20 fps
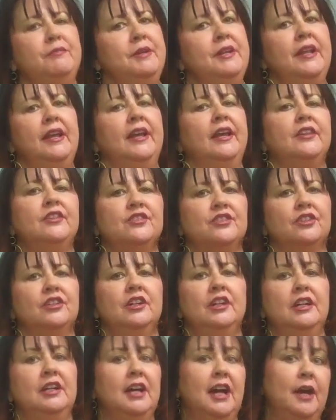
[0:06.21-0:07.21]
for me to answer,
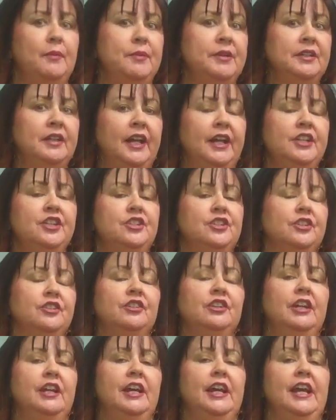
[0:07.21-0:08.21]
I'd be glad to.
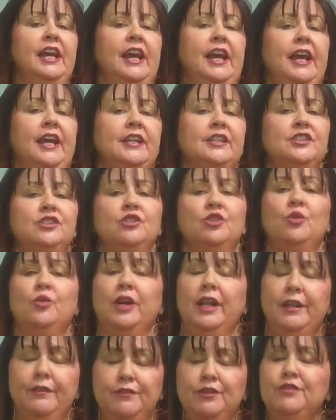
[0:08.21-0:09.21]
And so
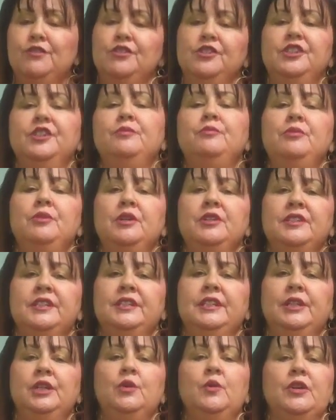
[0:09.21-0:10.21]
quite a few of you did send
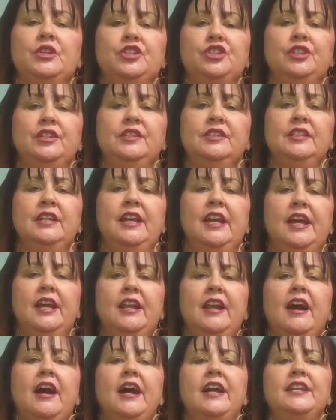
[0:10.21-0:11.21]
in questions, and
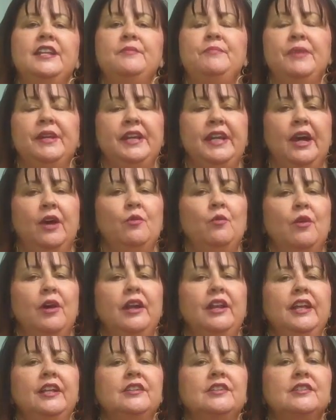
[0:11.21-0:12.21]
I did pick out
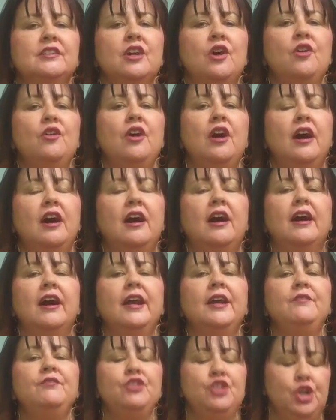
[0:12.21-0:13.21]
one, and so
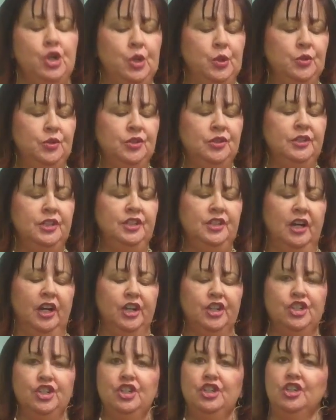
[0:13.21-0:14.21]
I chose
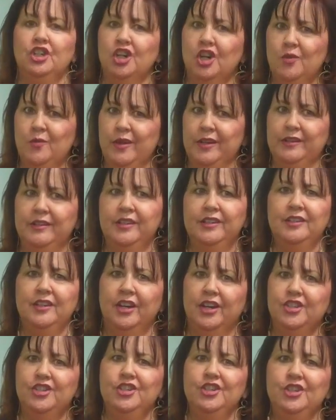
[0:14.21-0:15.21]
Natasha Irwin.
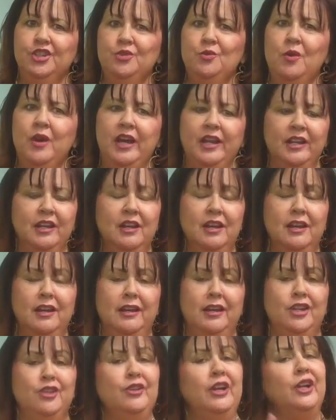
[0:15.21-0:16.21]
Natasha, you won.
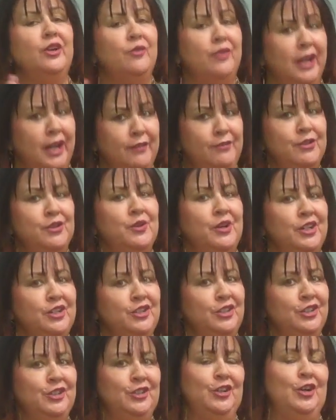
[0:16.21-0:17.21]
You had quite a few
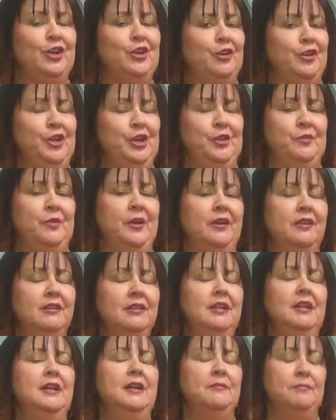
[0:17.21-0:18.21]
questions on your email,
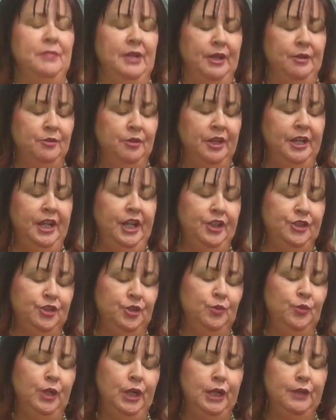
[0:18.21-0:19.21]
but I'm going to answer
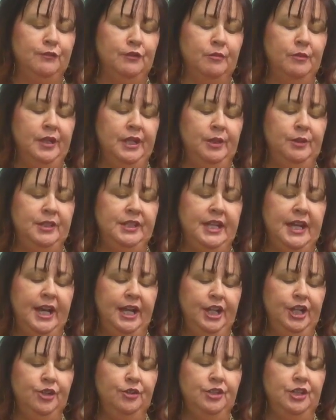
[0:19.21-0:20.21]
one of them, and it was, how do
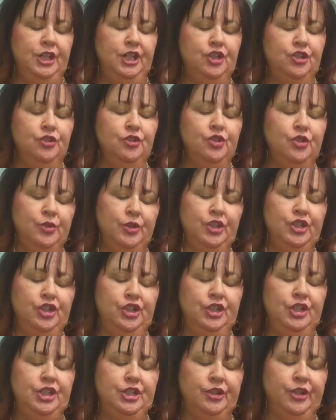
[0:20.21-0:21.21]
you teach
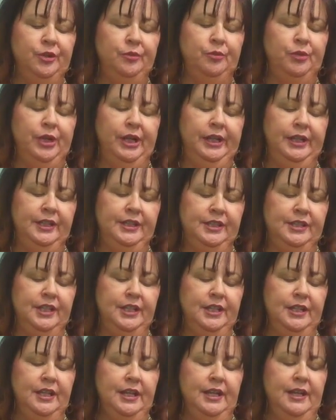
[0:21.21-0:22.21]
nutrition during
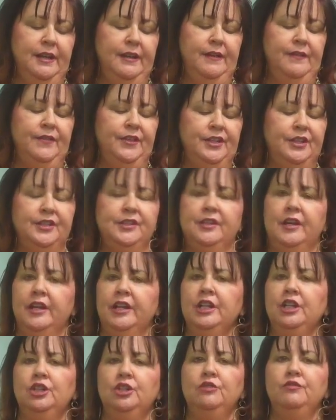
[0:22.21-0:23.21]
pregnancy that does not
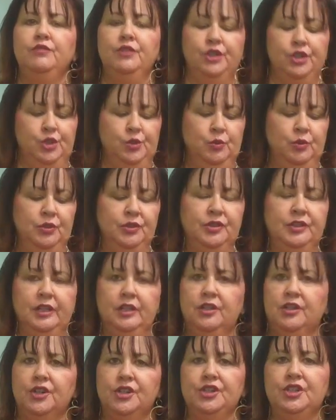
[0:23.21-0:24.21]
include visuals that
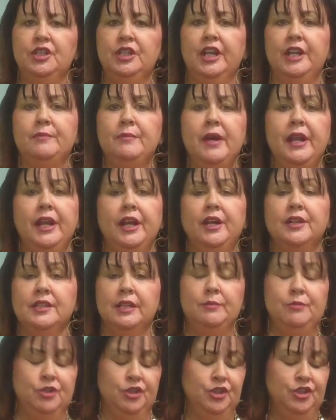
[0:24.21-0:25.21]
cost a lot of money because
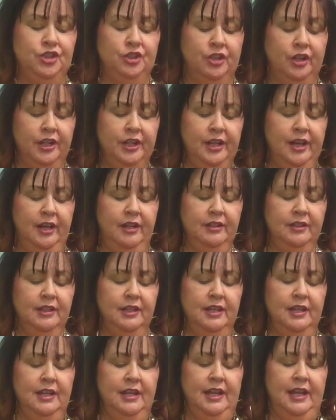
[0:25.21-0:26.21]
I'm just starting out,
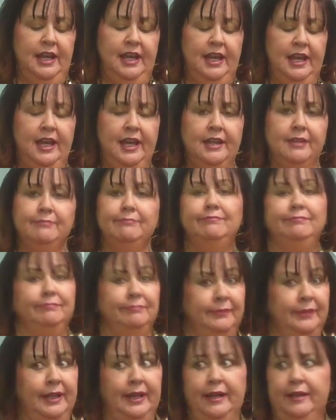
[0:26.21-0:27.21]
and
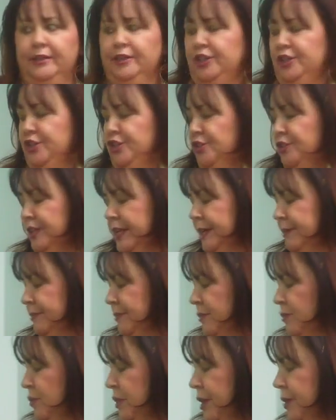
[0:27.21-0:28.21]
how do you do that?
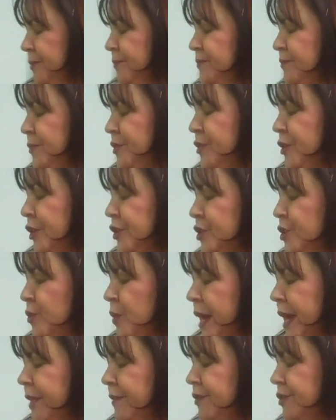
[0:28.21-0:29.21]
Well, there's a
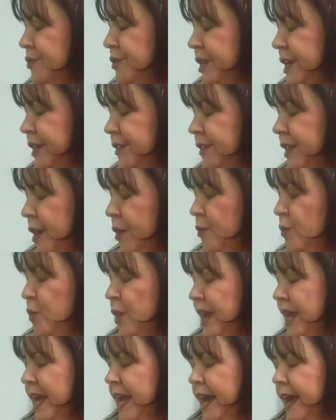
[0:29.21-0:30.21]
way of doing it that
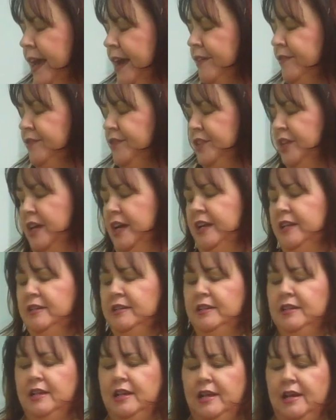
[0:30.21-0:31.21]
we have done